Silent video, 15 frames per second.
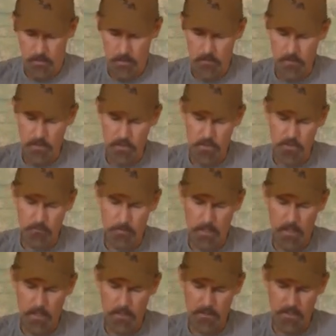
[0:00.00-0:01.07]
and then you
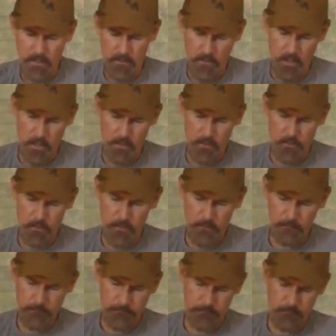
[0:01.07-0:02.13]
pay a
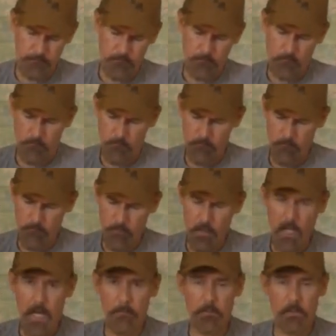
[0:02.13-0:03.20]
$10
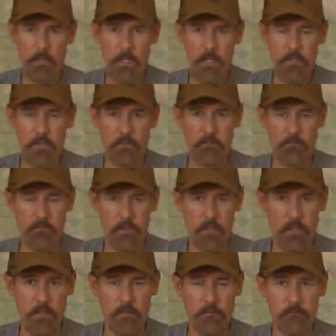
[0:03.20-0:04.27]
application
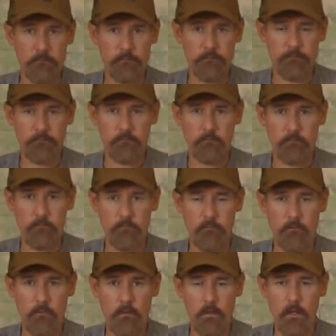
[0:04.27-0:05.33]
fee
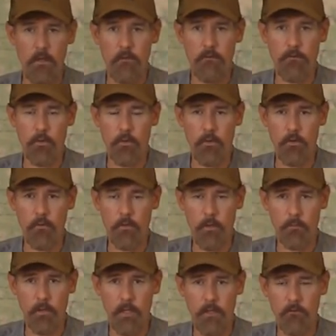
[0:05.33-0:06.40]
for
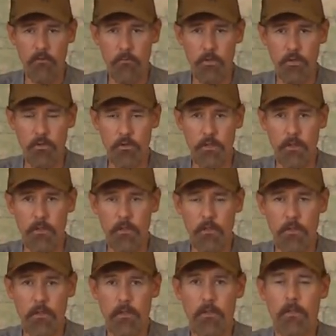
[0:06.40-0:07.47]
applying for mule deer.
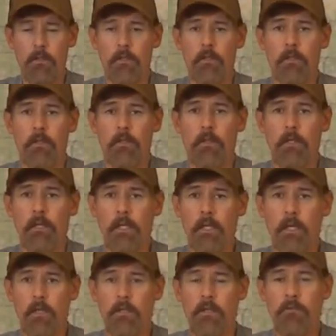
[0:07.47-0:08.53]

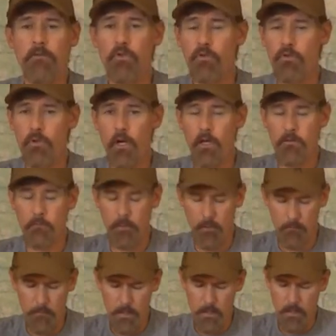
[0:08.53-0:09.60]
And if you draw the
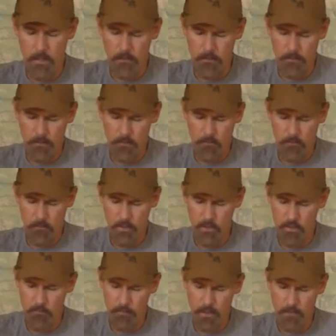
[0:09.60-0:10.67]
permit, then
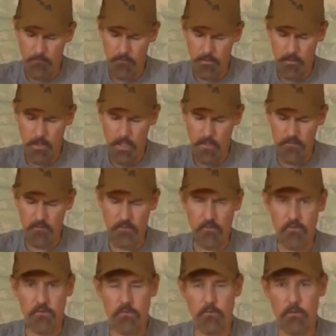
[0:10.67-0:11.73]
you pay for the
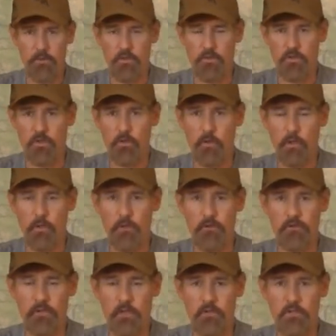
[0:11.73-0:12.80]
license, which is
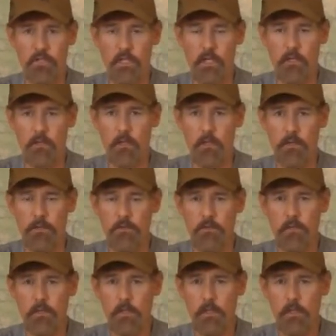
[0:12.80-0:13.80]
$268.